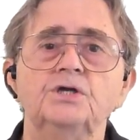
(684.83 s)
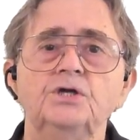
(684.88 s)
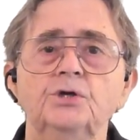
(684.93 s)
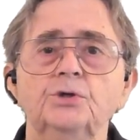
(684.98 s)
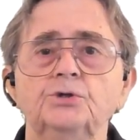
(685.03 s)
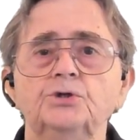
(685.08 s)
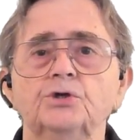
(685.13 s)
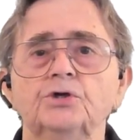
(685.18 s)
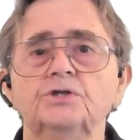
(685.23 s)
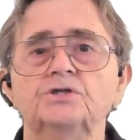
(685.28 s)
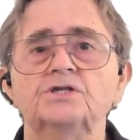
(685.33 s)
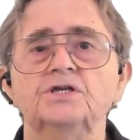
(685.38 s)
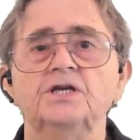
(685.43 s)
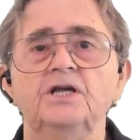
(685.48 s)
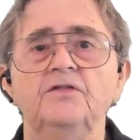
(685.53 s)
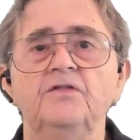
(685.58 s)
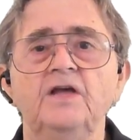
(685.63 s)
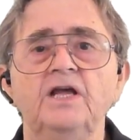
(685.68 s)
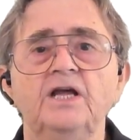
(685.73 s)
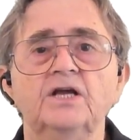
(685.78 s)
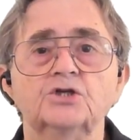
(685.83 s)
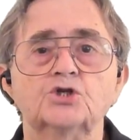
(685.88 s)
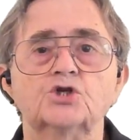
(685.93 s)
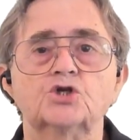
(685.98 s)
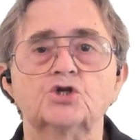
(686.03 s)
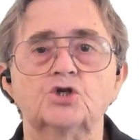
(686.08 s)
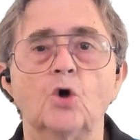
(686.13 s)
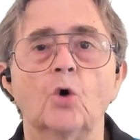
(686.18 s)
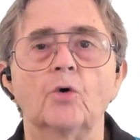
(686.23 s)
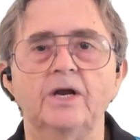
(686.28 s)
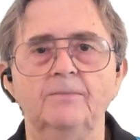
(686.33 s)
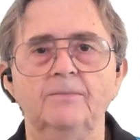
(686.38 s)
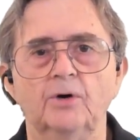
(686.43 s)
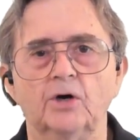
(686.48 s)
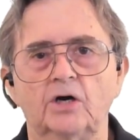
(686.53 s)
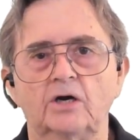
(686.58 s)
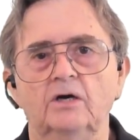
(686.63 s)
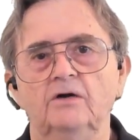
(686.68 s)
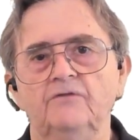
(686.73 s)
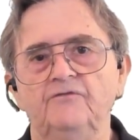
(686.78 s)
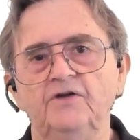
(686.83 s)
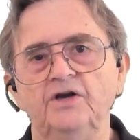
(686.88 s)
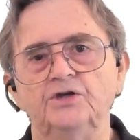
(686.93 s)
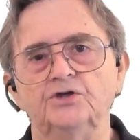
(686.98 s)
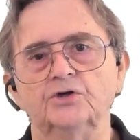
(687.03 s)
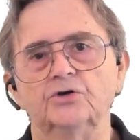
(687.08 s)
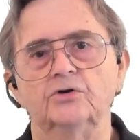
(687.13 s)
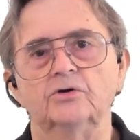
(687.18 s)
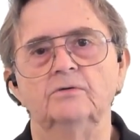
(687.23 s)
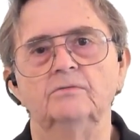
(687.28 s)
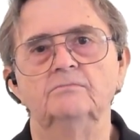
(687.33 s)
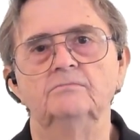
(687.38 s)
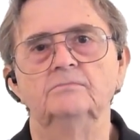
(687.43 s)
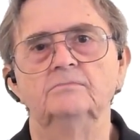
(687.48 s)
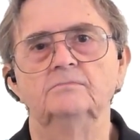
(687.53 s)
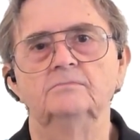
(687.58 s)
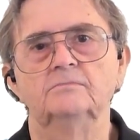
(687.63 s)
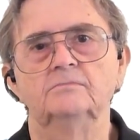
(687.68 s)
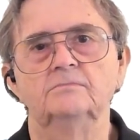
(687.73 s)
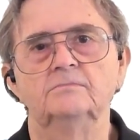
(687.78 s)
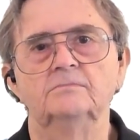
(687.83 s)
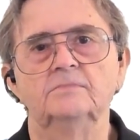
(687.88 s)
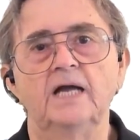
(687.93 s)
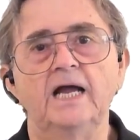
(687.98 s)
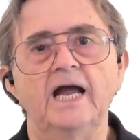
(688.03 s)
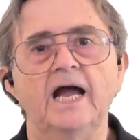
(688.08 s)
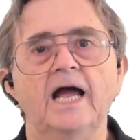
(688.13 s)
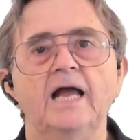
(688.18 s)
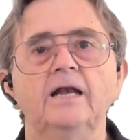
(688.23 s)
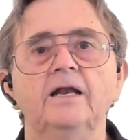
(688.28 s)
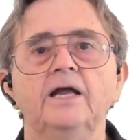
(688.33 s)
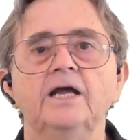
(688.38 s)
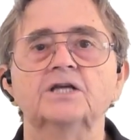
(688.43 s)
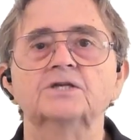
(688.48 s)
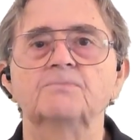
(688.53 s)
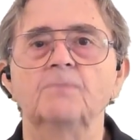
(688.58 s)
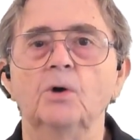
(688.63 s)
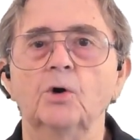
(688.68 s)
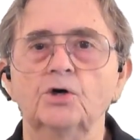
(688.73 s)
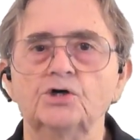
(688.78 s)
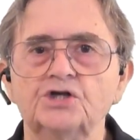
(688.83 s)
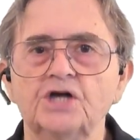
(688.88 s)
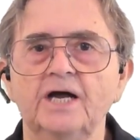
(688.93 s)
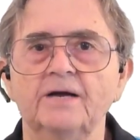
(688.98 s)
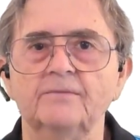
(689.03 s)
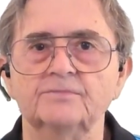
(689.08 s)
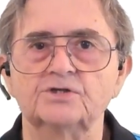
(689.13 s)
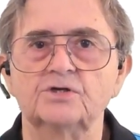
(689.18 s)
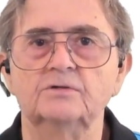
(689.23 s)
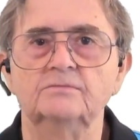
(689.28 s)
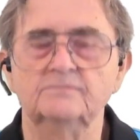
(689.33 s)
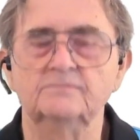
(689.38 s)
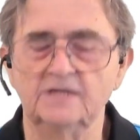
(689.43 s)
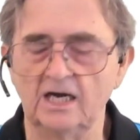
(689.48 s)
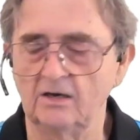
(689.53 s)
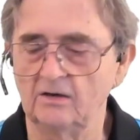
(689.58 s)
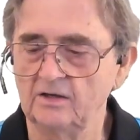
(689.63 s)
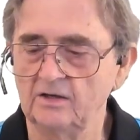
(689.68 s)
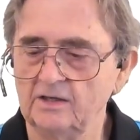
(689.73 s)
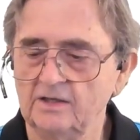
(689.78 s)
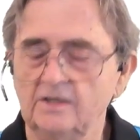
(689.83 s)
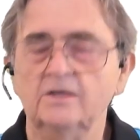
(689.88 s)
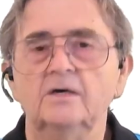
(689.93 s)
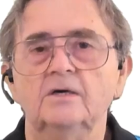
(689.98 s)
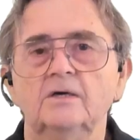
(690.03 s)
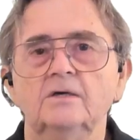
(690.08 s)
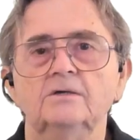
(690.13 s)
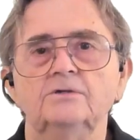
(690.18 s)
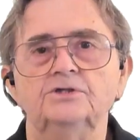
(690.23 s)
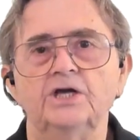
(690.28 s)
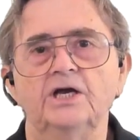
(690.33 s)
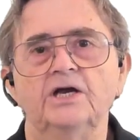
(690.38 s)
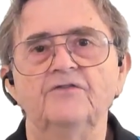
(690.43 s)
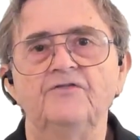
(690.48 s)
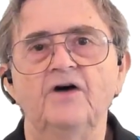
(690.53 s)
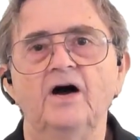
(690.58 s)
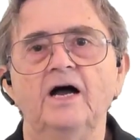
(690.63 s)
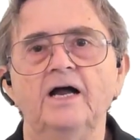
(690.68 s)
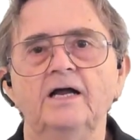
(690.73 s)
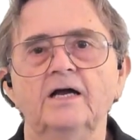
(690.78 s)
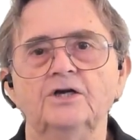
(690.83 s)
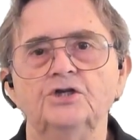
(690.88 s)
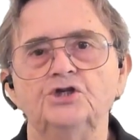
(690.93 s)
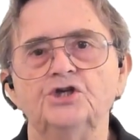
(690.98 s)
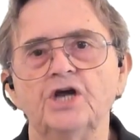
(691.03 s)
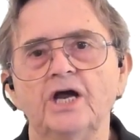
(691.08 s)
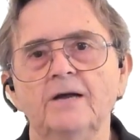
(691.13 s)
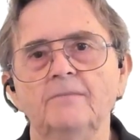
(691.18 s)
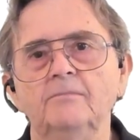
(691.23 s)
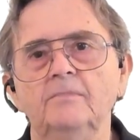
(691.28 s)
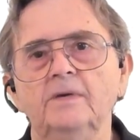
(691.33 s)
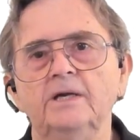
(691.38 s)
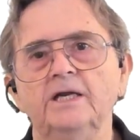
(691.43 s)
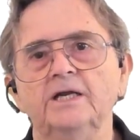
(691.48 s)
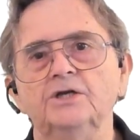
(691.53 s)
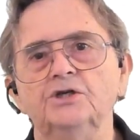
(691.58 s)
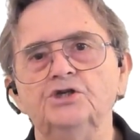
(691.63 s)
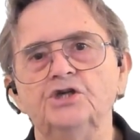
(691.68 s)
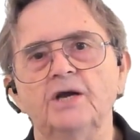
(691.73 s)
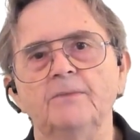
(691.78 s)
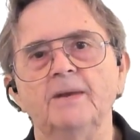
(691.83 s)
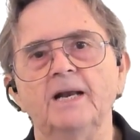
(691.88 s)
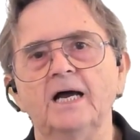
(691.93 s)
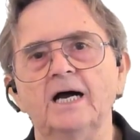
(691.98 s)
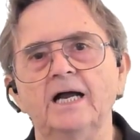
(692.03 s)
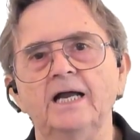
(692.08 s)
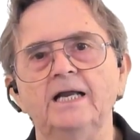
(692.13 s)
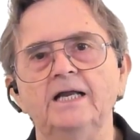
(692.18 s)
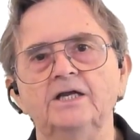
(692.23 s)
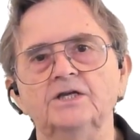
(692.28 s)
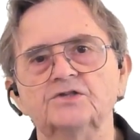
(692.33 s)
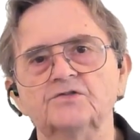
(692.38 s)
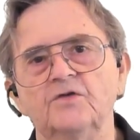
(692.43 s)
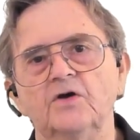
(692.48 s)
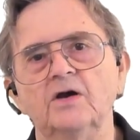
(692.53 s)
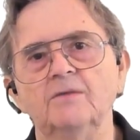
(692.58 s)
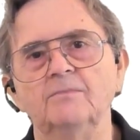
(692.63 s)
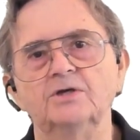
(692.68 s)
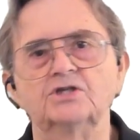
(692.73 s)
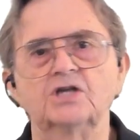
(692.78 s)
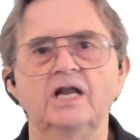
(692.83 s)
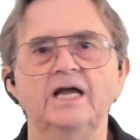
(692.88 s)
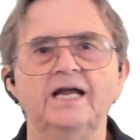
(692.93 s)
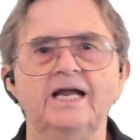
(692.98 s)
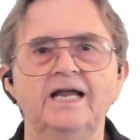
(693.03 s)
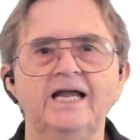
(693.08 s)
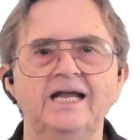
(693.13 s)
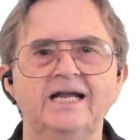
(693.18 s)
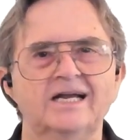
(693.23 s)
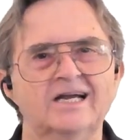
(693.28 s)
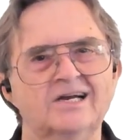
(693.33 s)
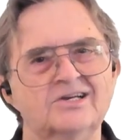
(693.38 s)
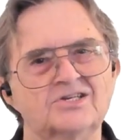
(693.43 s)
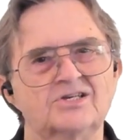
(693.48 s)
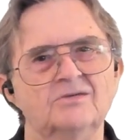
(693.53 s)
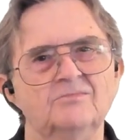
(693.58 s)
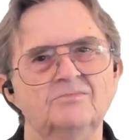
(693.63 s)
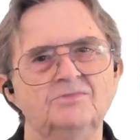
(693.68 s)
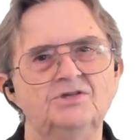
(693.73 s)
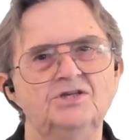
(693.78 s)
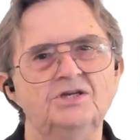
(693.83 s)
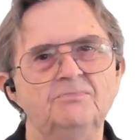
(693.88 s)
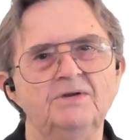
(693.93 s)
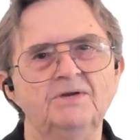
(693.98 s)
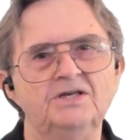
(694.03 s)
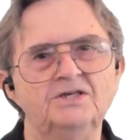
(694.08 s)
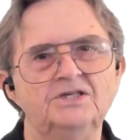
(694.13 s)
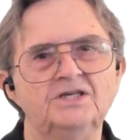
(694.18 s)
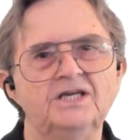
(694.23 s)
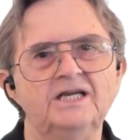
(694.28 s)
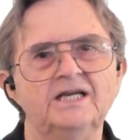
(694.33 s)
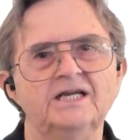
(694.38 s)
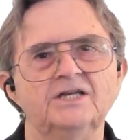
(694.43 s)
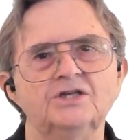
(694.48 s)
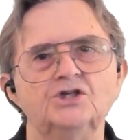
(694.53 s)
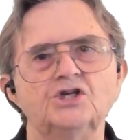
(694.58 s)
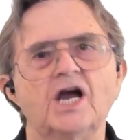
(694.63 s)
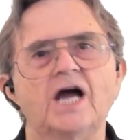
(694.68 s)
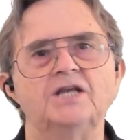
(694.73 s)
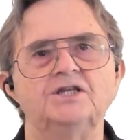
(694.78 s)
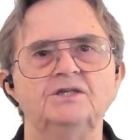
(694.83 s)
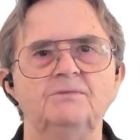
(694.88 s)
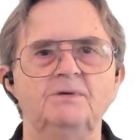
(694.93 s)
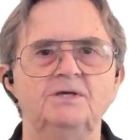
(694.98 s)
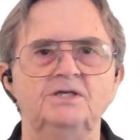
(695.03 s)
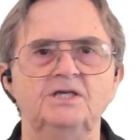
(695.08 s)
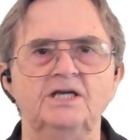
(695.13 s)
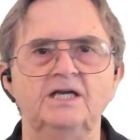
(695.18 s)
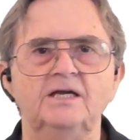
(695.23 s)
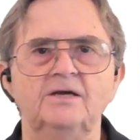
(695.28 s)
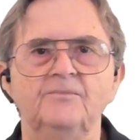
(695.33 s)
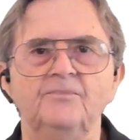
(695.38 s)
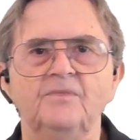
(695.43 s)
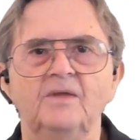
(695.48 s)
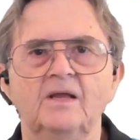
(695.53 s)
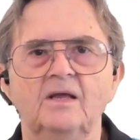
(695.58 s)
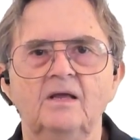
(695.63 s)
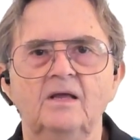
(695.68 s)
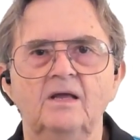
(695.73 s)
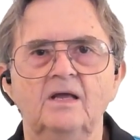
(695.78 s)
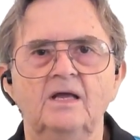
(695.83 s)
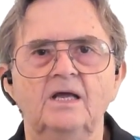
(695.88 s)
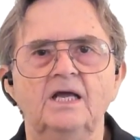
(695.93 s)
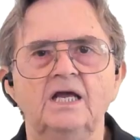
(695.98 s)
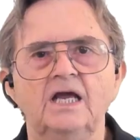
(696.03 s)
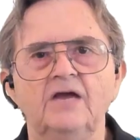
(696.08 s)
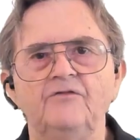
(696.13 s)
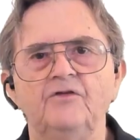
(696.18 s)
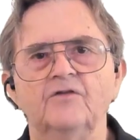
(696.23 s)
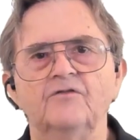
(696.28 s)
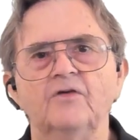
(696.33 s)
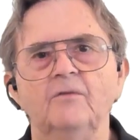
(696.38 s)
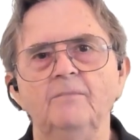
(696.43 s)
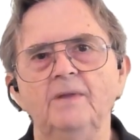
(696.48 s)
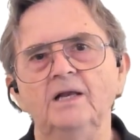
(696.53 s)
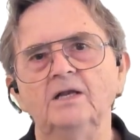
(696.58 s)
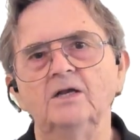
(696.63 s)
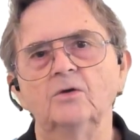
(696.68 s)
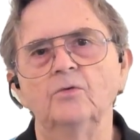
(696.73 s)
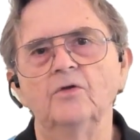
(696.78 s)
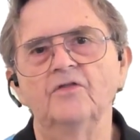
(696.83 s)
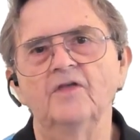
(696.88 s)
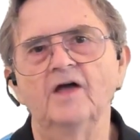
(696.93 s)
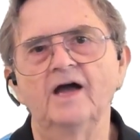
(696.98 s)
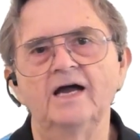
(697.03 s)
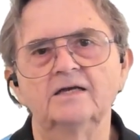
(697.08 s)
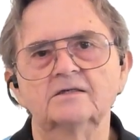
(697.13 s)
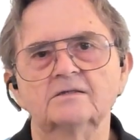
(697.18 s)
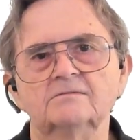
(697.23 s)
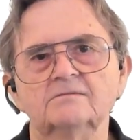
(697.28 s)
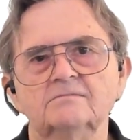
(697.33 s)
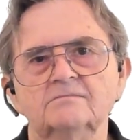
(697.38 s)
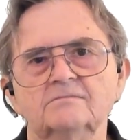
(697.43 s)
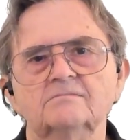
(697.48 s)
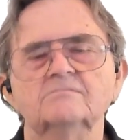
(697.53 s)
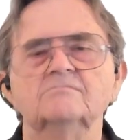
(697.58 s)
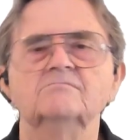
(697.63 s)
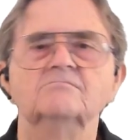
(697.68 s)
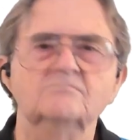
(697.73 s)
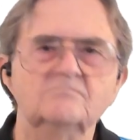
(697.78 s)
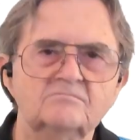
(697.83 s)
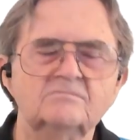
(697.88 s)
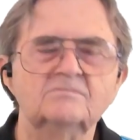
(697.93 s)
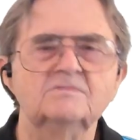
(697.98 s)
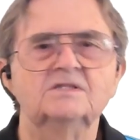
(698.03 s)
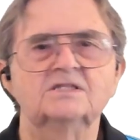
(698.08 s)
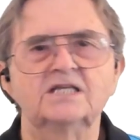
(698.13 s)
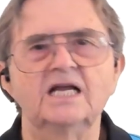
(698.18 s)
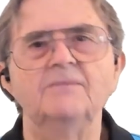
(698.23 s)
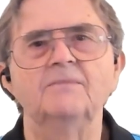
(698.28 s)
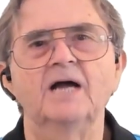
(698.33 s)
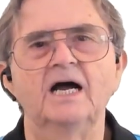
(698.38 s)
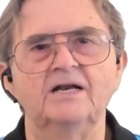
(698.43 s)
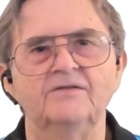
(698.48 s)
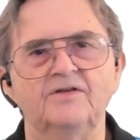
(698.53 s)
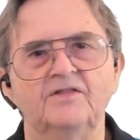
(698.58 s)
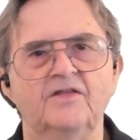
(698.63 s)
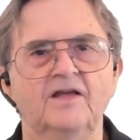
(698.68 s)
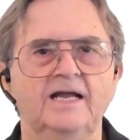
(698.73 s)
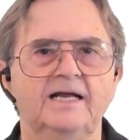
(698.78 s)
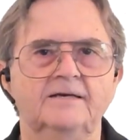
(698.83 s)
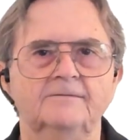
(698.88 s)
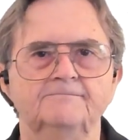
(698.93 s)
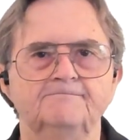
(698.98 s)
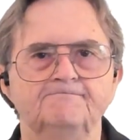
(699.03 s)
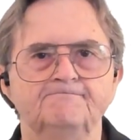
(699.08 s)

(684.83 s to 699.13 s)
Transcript: you should see the storybook feature and explore gems. Now, JFI, a gem in Gemini is very much like a custom GPT in ChatGPT. If you're familiar with that, same kind of a thing.